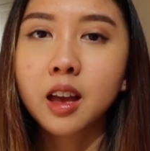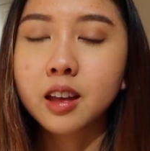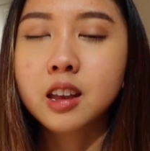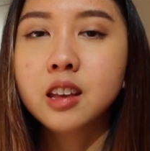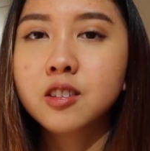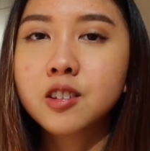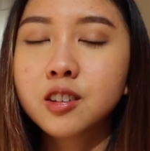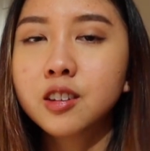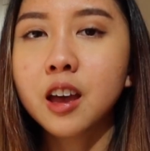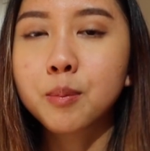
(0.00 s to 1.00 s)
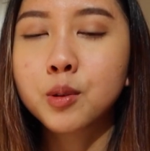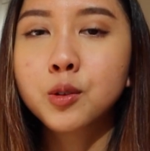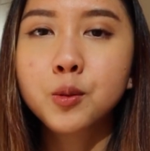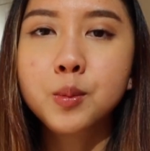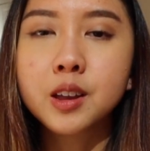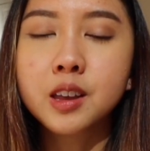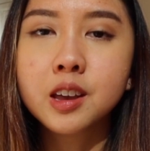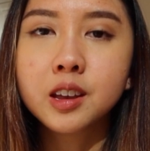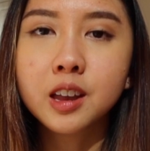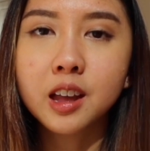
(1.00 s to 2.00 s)
and it just happened to be the
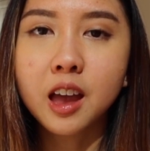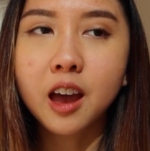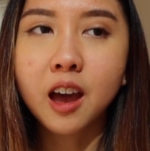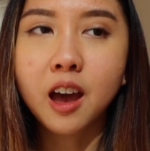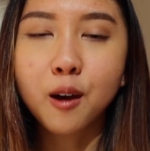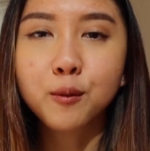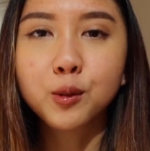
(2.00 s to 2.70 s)
year that I have